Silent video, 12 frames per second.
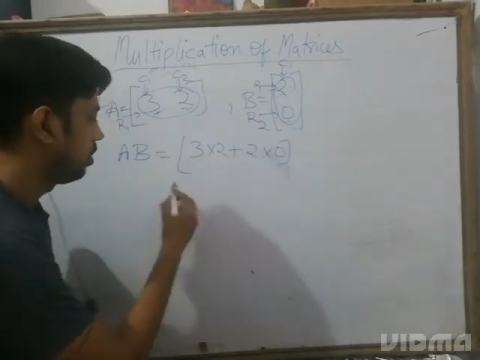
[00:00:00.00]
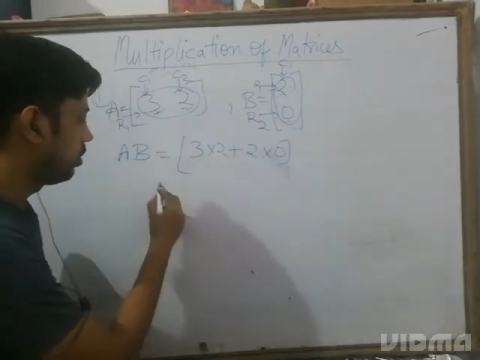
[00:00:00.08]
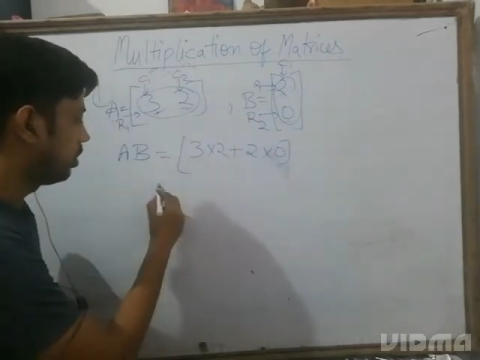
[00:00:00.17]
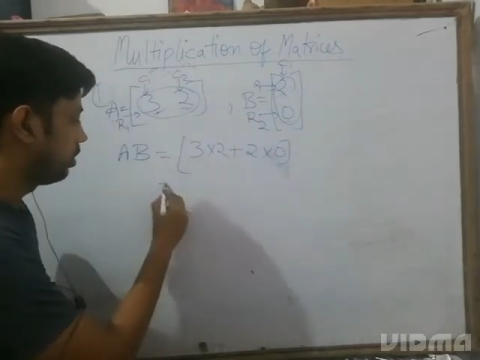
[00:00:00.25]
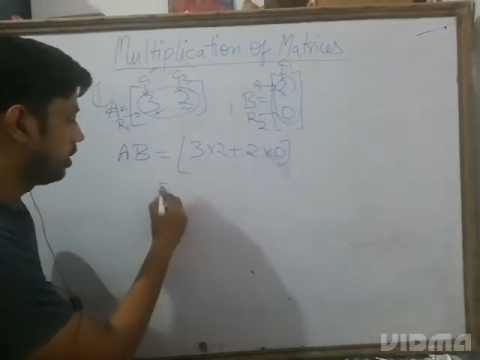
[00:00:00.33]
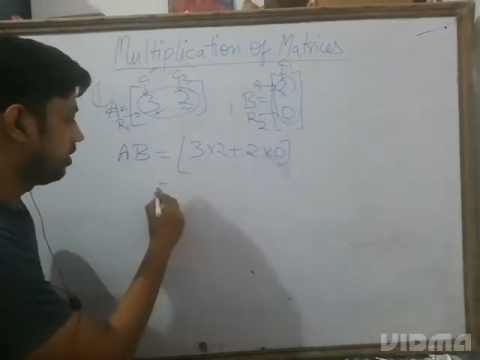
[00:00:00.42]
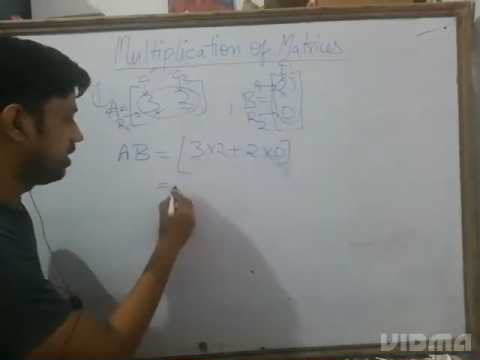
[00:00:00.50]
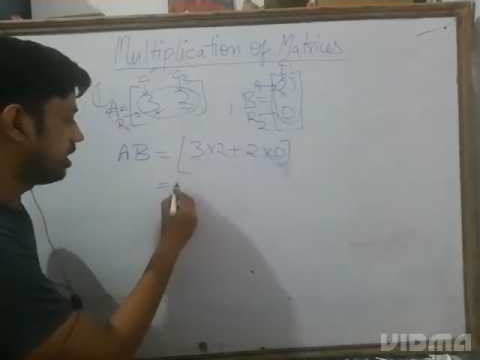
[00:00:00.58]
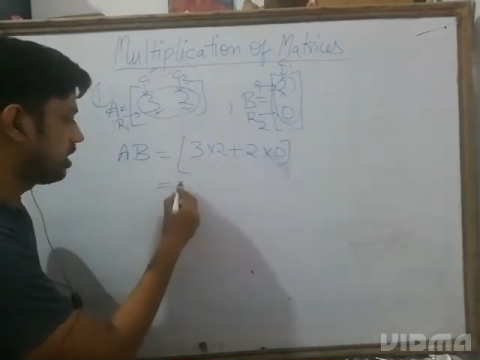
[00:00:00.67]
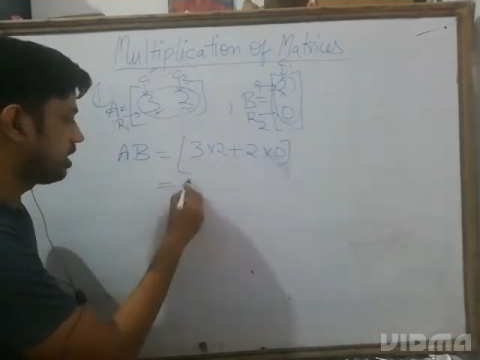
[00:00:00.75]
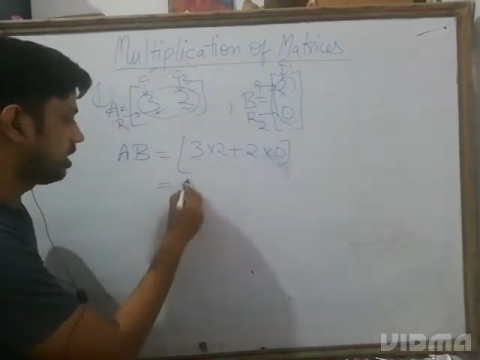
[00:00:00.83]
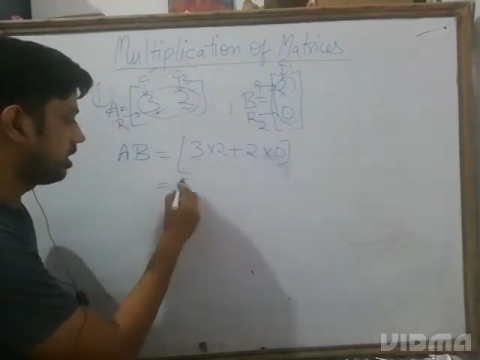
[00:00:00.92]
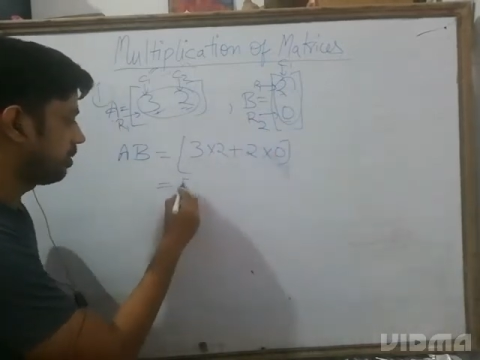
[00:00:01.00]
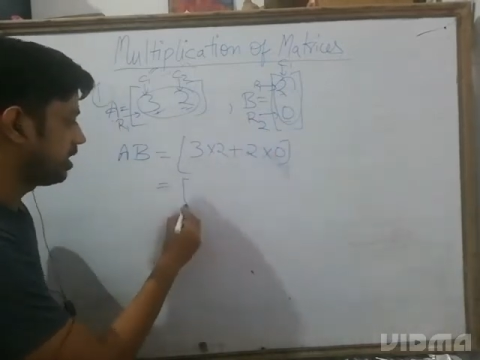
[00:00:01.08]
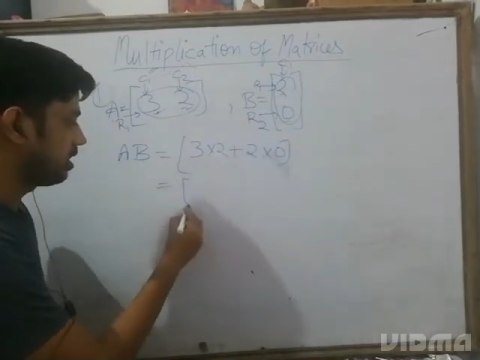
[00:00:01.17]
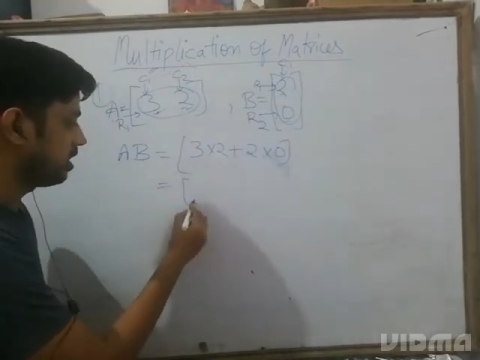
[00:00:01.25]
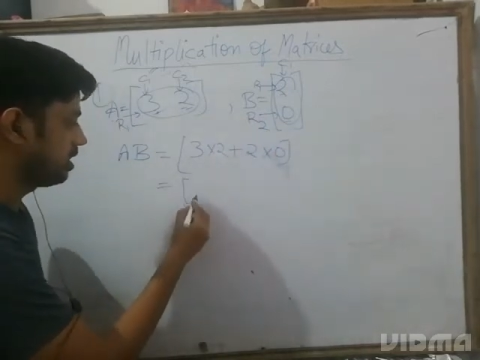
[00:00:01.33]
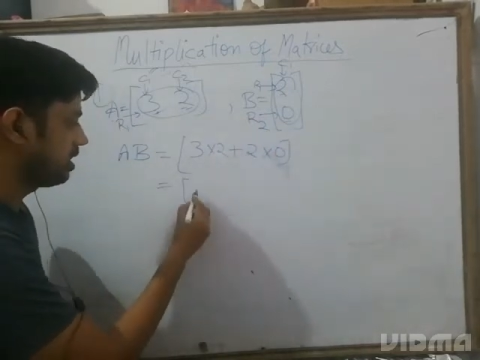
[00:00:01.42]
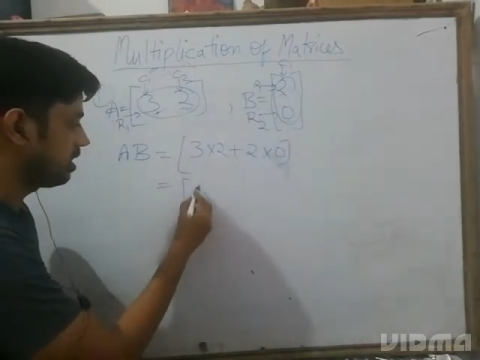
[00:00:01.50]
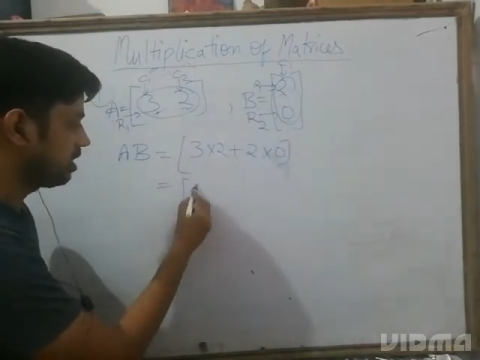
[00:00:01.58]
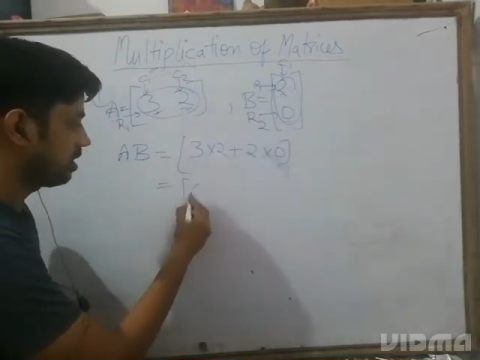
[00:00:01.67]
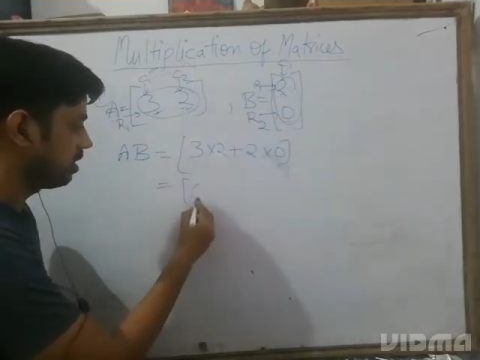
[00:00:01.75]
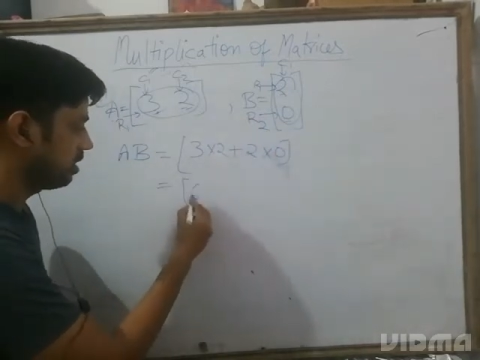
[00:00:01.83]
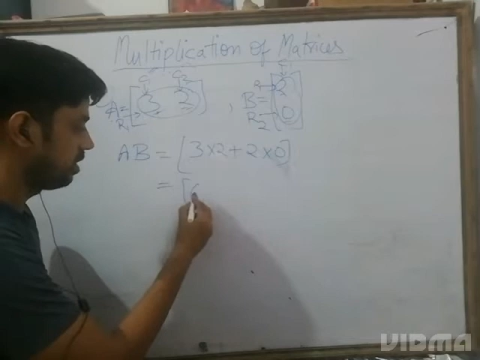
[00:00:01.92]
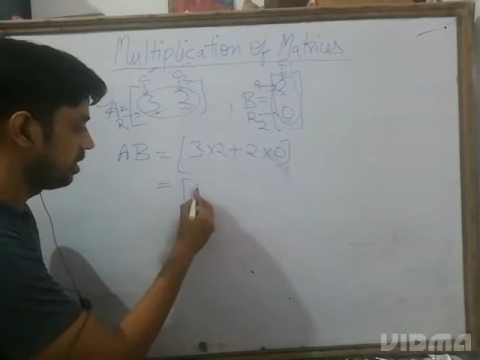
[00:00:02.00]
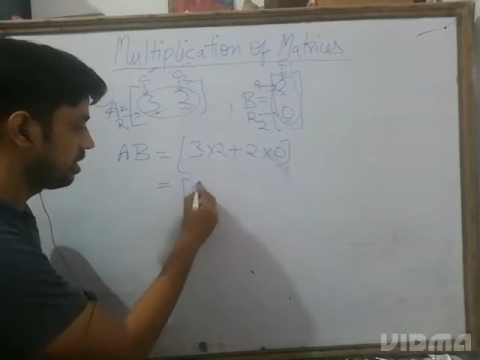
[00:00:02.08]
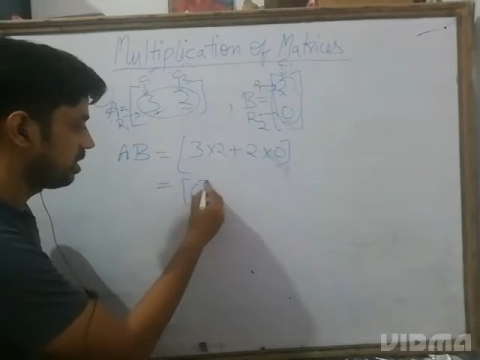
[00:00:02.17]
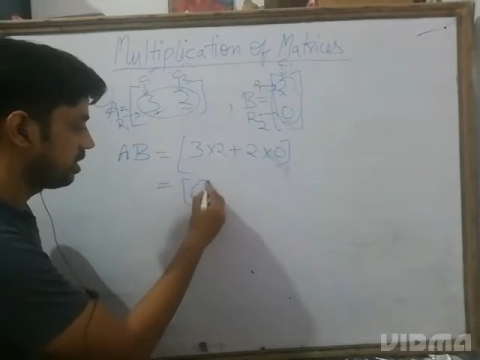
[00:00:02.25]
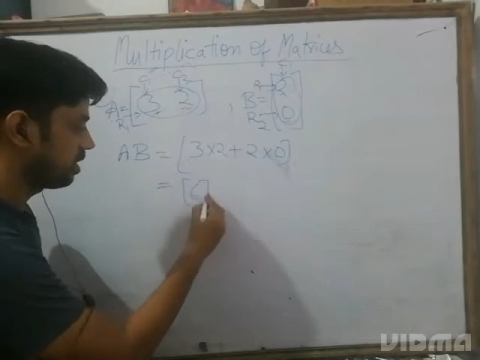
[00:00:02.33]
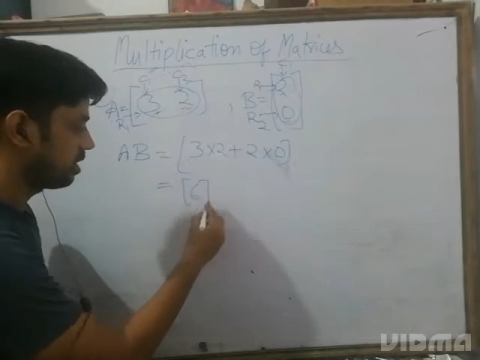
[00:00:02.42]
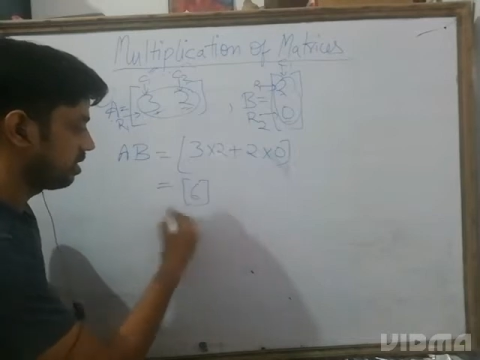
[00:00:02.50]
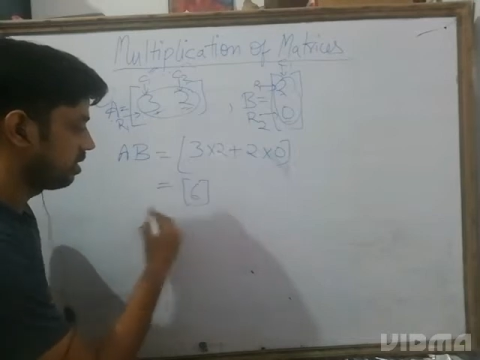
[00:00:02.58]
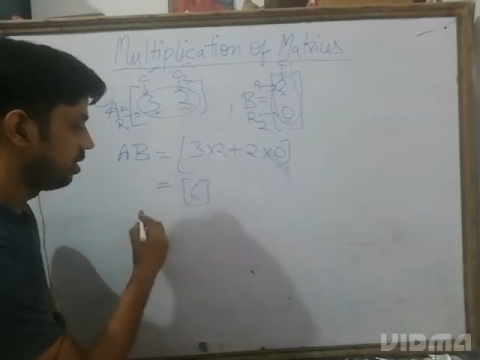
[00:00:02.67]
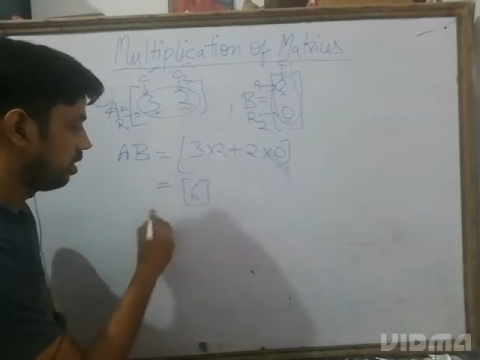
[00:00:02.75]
What will be the resulting matrices? It is 6.